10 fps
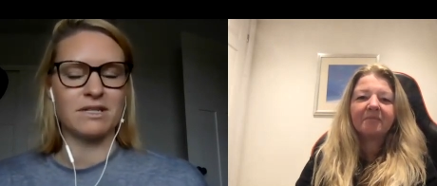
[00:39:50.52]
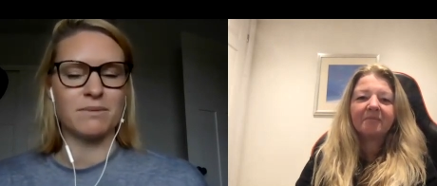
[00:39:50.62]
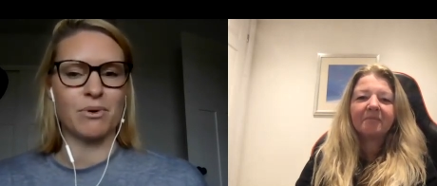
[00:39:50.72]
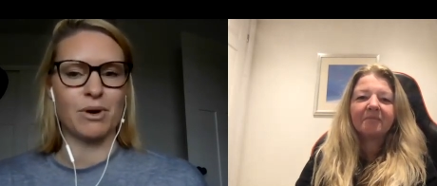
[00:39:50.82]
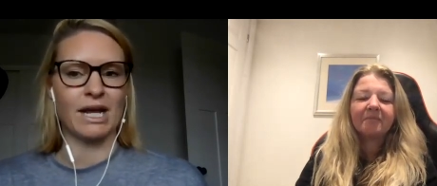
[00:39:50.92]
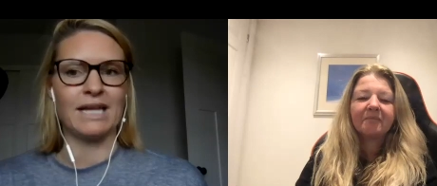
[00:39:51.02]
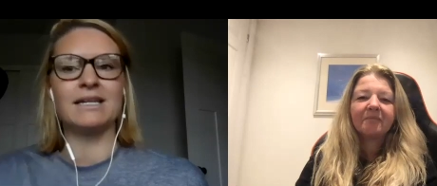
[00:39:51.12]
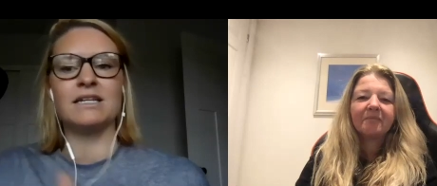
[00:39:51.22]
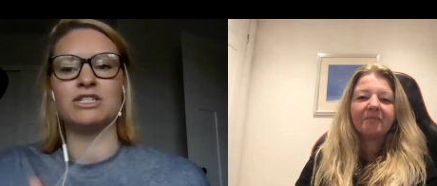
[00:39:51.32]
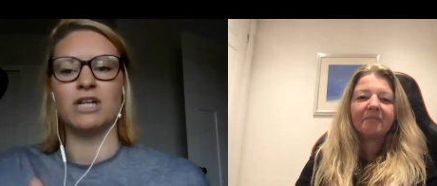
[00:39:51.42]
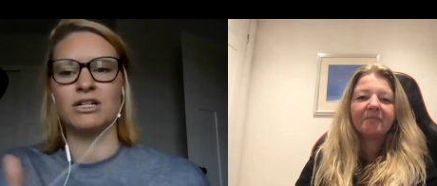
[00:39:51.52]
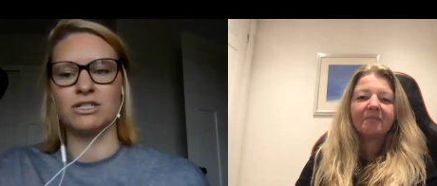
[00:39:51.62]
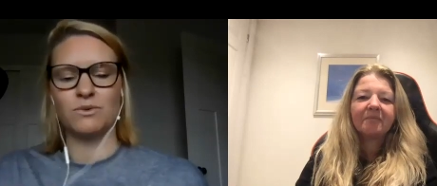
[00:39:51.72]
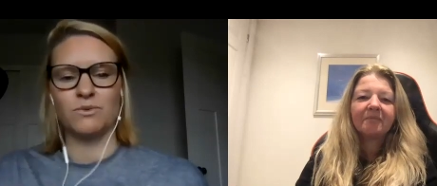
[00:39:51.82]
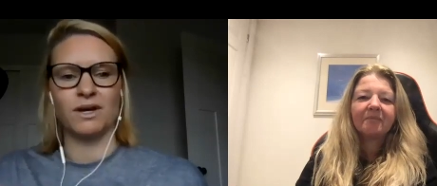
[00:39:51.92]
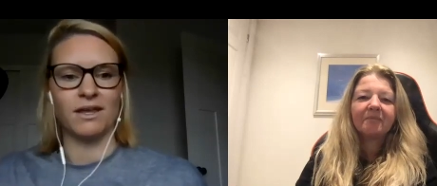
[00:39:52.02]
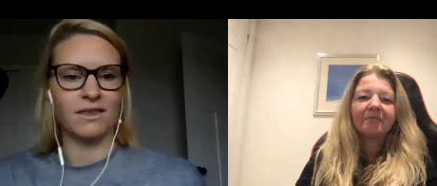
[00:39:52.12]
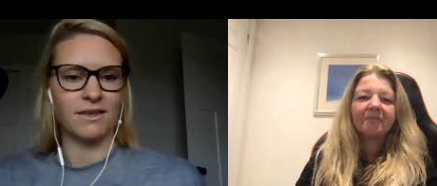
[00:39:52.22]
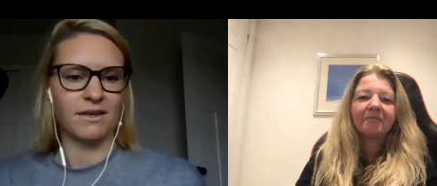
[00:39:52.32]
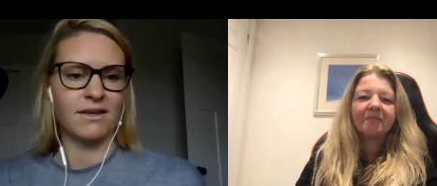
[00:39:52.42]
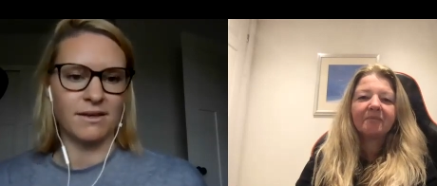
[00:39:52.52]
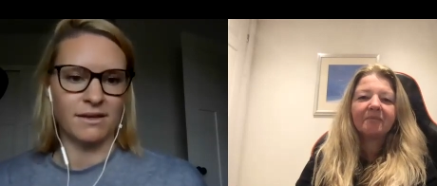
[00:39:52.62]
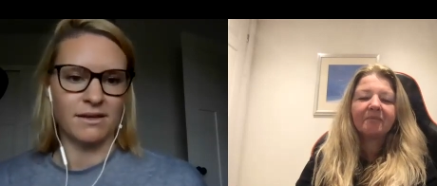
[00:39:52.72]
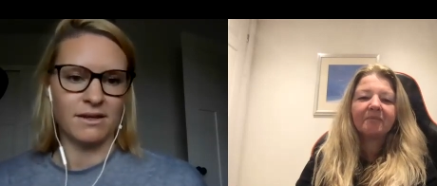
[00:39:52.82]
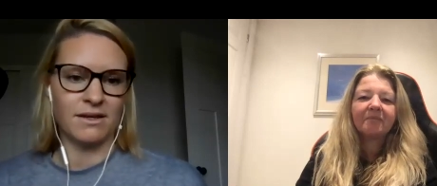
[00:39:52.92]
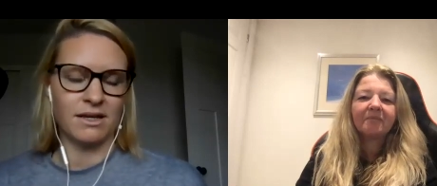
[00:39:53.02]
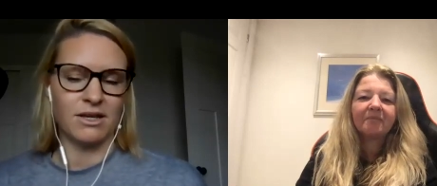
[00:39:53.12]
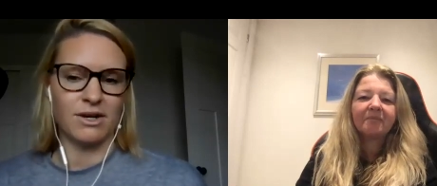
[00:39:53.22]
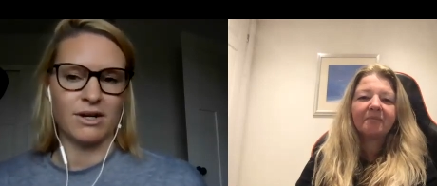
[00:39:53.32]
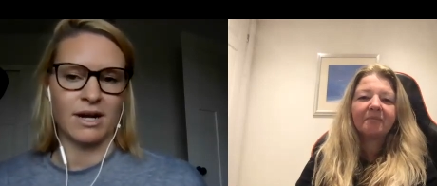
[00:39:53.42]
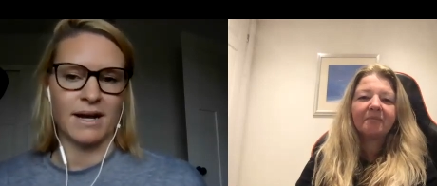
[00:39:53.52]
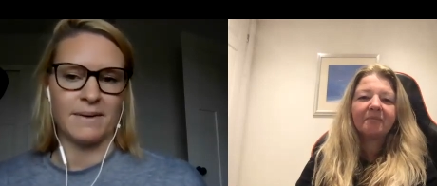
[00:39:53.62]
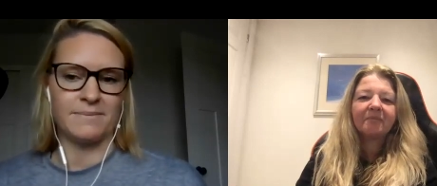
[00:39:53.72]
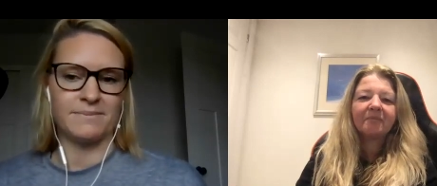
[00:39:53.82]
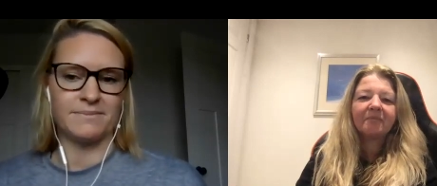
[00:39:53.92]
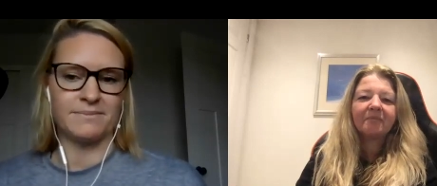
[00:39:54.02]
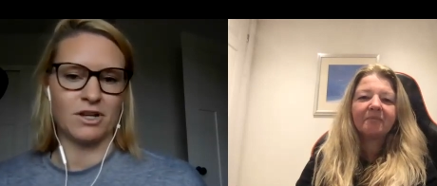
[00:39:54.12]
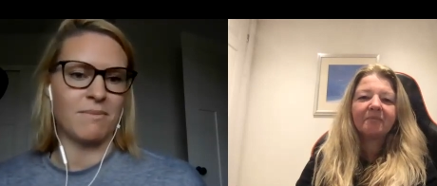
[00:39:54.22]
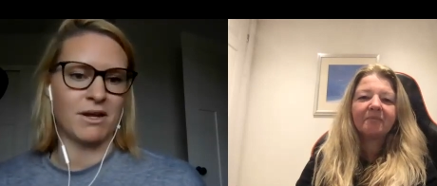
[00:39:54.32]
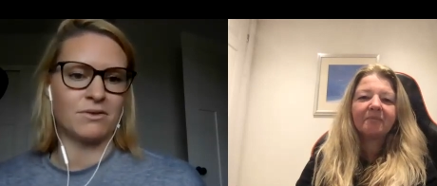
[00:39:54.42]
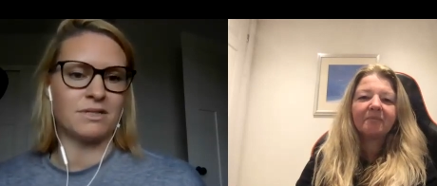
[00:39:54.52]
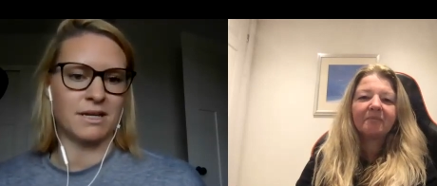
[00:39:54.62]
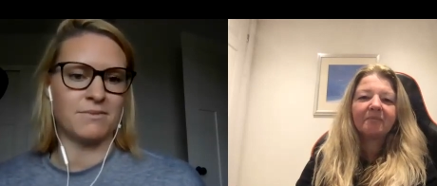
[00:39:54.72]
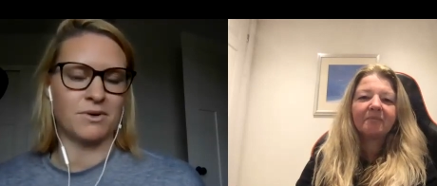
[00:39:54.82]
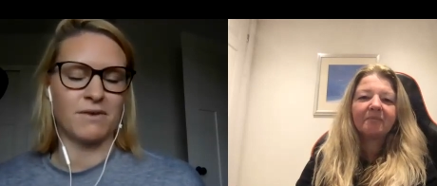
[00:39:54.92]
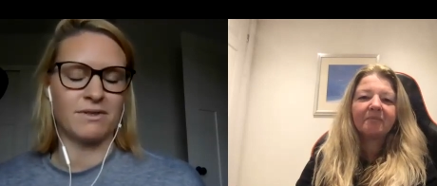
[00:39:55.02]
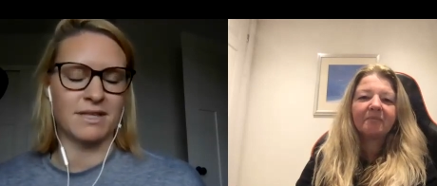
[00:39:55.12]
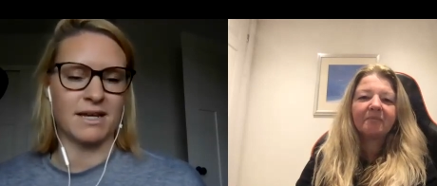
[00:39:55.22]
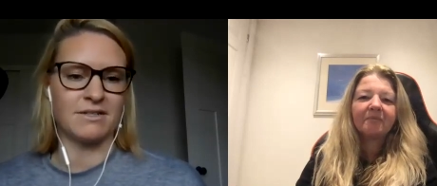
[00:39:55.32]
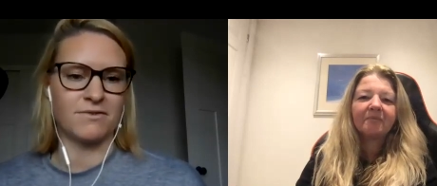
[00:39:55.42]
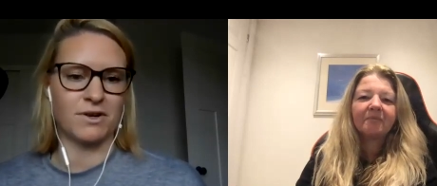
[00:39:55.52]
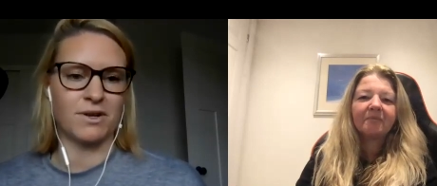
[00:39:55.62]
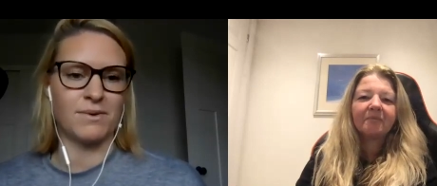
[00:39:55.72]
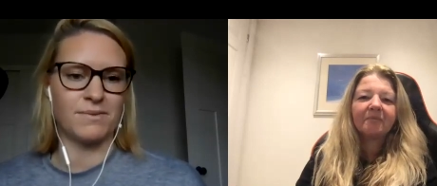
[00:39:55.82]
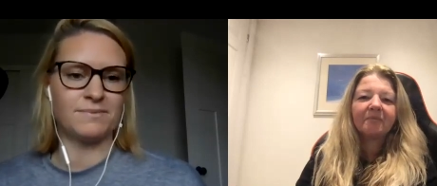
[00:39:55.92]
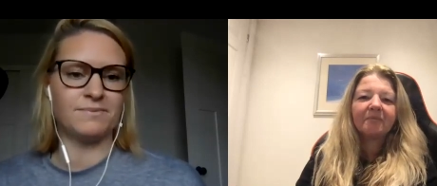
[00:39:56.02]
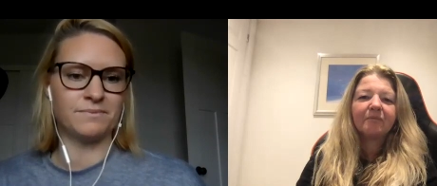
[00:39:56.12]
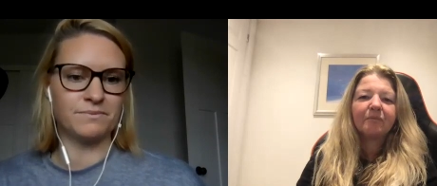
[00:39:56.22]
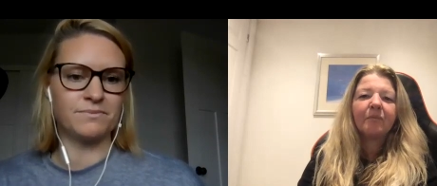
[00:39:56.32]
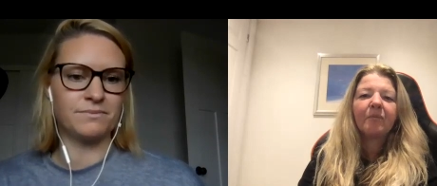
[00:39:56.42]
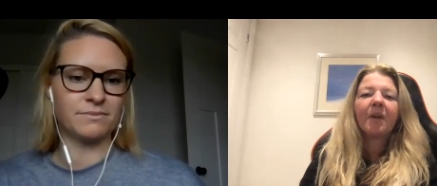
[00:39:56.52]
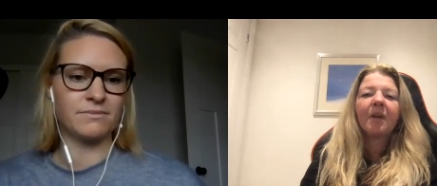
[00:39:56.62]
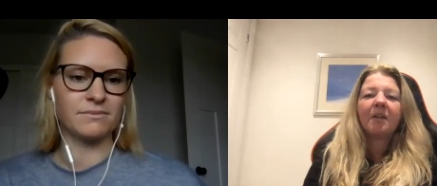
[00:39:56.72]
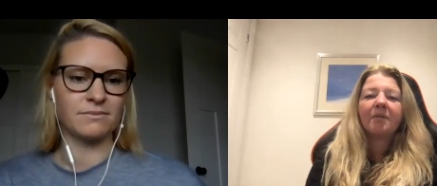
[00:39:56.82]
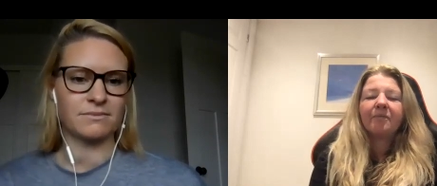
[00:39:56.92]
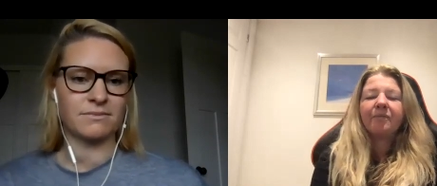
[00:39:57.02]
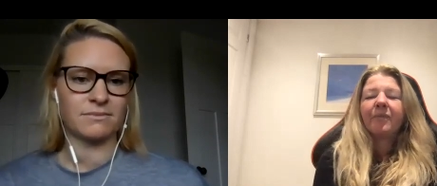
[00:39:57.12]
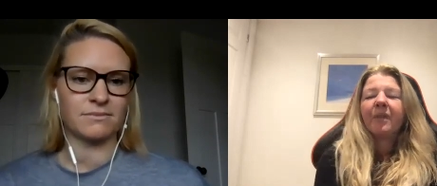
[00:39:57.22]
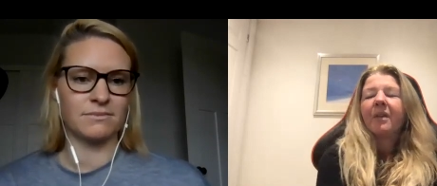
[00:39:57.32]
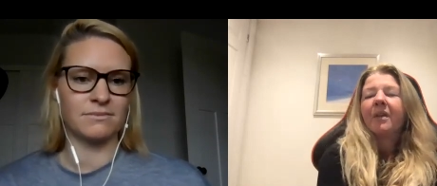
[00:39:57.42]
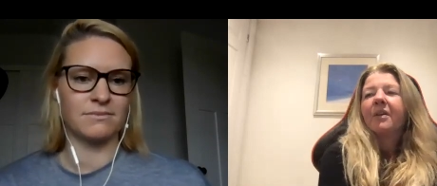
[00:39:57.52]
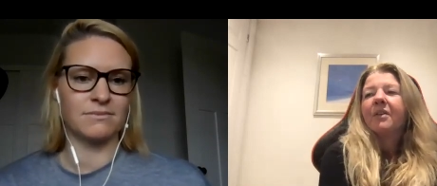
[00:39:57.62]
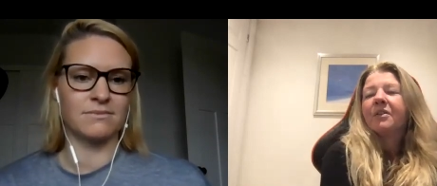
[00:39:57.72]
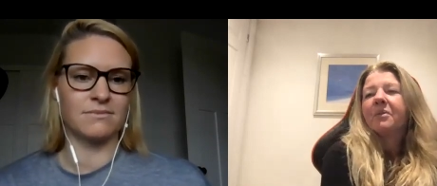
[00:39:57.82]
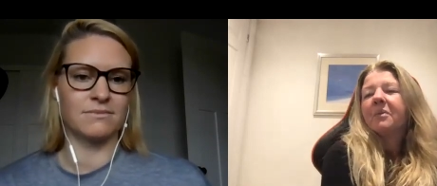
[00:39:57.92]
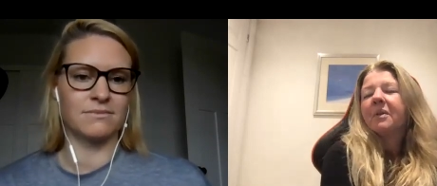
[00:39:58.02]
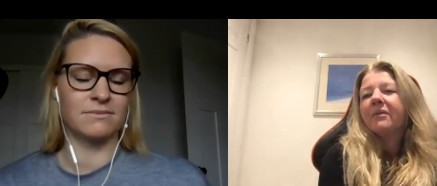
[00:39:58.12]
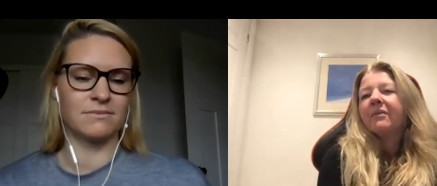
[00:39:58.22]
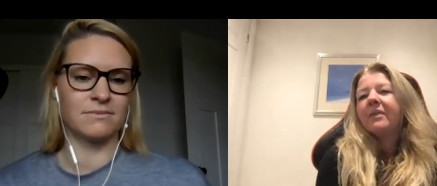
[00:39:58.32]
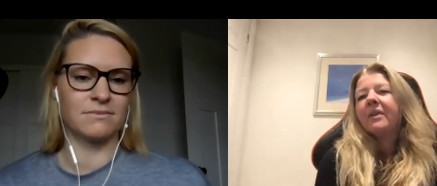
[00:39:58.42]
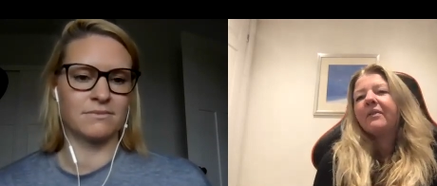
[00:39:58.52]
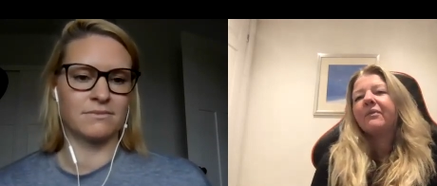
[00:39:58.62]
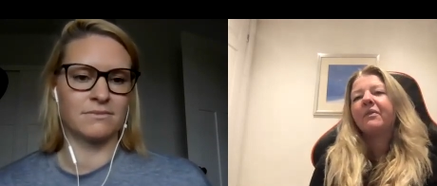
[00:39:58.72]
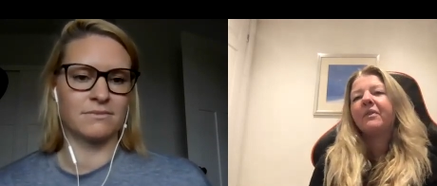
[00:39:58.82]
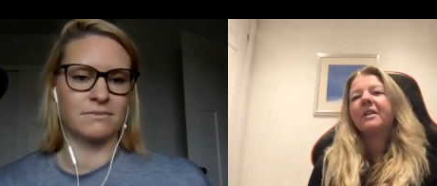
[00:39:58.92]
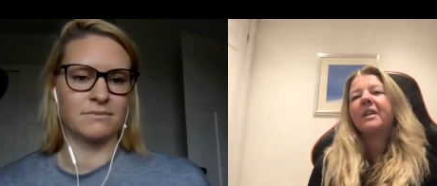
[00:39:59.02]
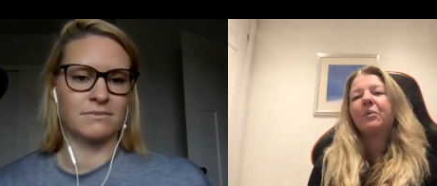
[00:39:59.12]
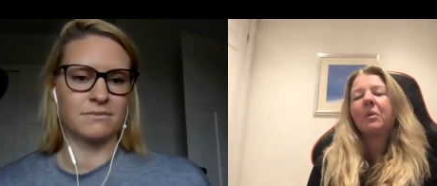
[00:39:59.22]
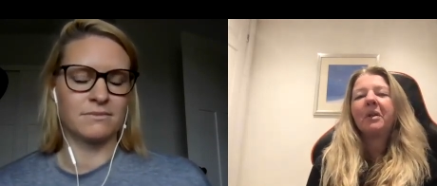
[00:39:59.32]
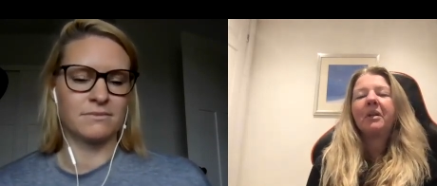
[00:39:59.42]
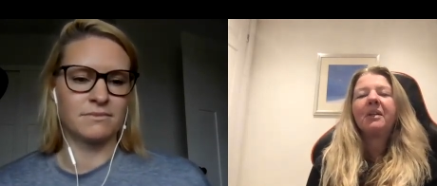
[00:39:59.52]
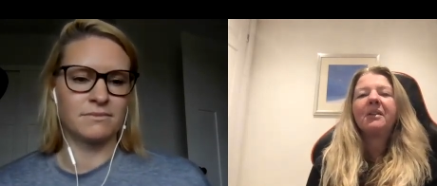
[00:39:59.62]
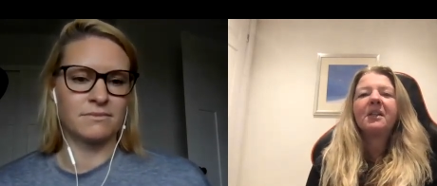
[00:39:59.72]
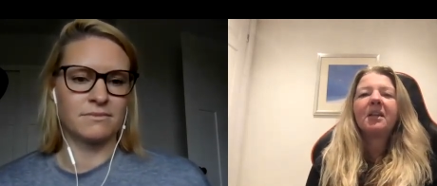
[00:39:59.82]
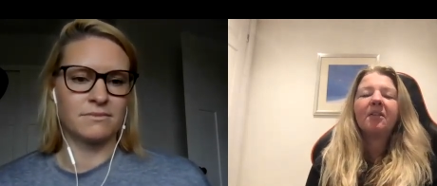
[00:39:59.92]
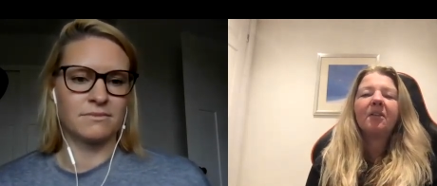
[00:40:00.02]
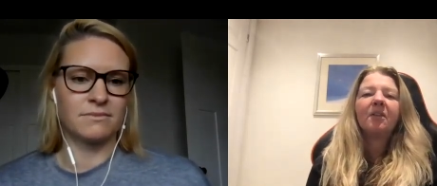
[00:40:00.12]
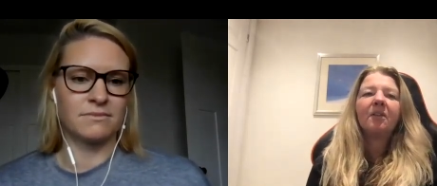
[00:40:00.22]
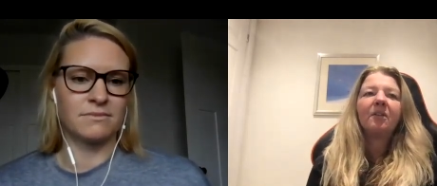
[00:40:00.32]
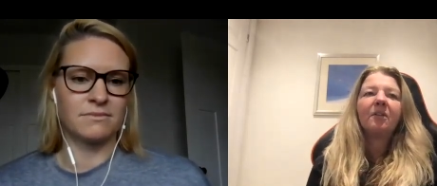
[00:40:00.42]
Speaker 1: support in conjunction with your um your medical team whoever that is for you
Speaker 2: okay so if if there's any women listening that